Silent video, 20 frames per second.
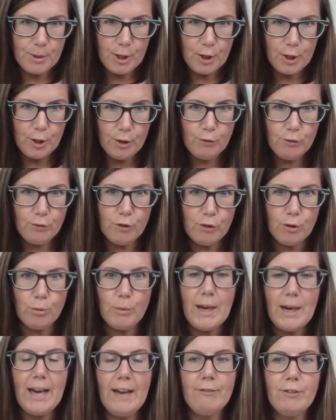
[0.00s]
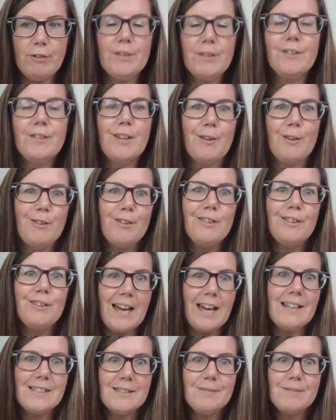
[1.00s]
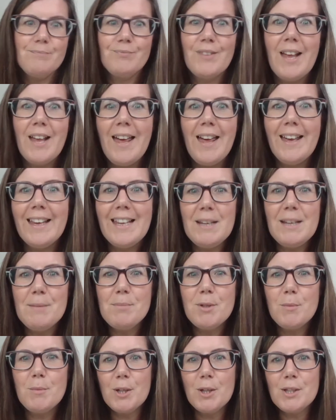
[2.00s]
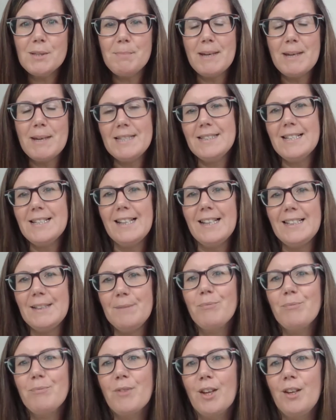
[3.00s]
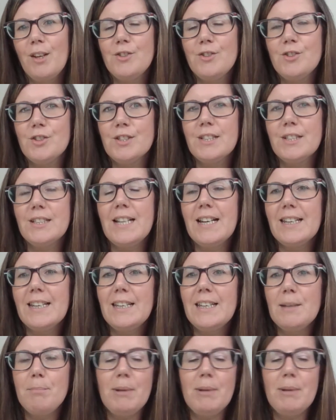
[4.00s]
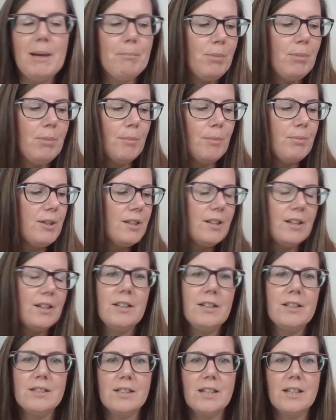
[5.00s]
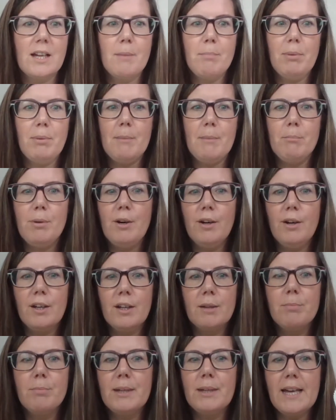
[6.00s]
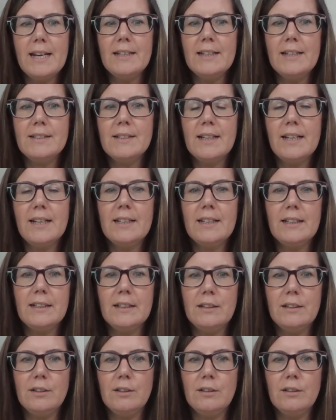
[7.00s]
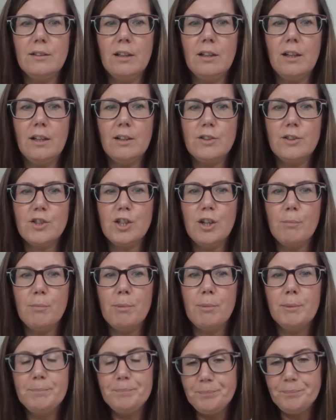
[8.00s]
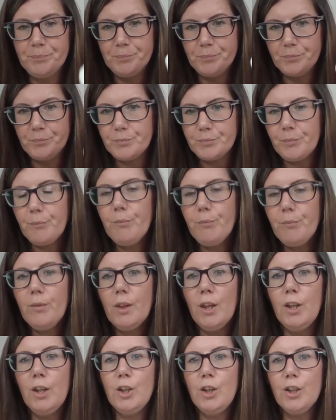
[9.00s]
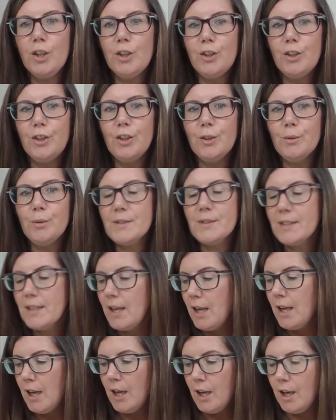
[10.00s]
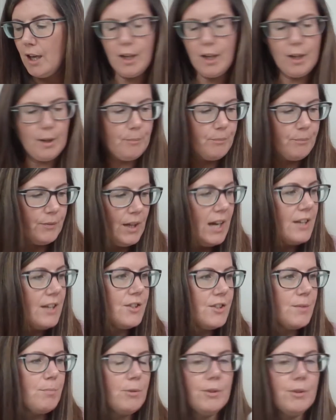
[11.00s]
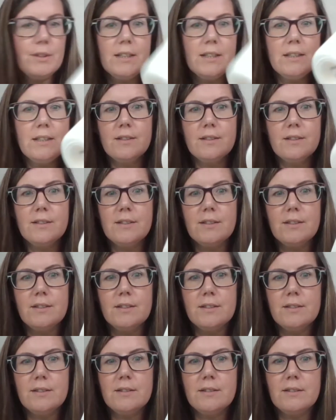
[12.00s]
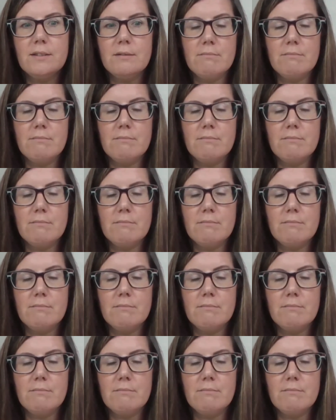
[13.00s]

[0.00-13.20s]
hoover or whatever. So yes, keeps your workspace tidy. Just an IKEA plant pot, but you don't need to get a plant pot. It could be any little tub you can use. I just bought these because there's